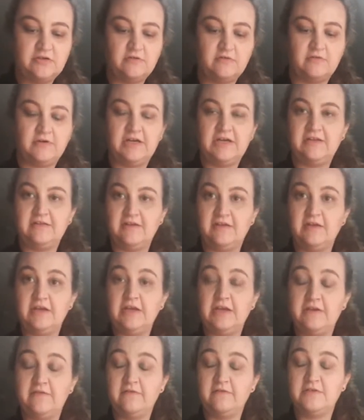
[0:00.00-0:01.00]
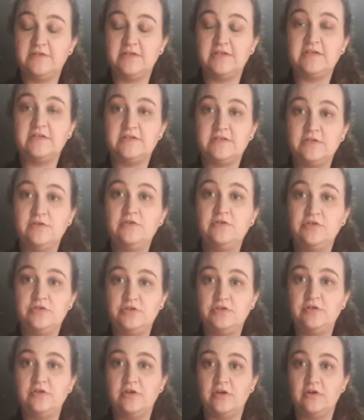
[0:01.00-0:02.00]
or anything. As soon as
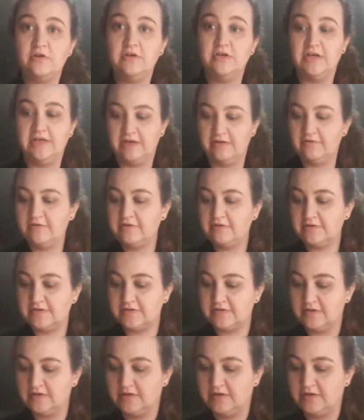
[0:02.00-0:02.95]
you go near it,